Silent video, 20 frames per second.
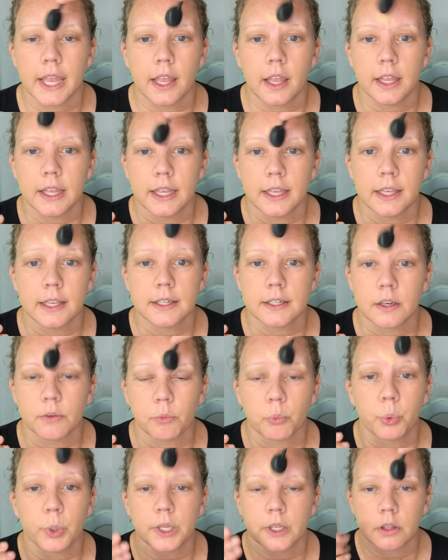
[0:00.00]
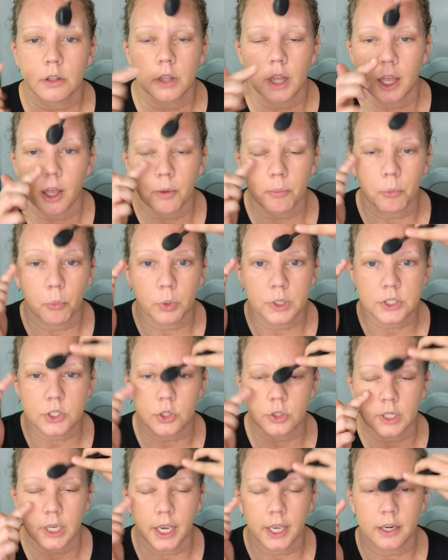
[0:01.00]
it will help once
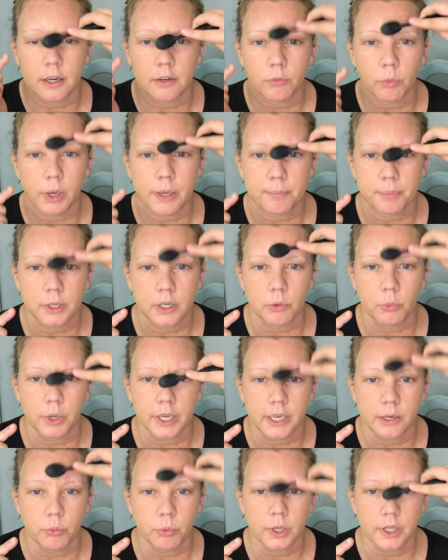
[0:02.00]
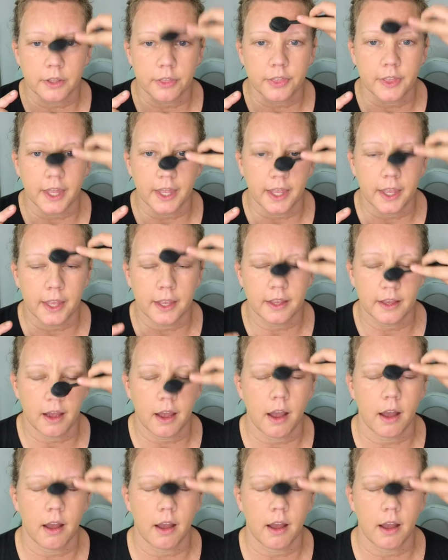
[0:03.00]
you kind of wipe it away with a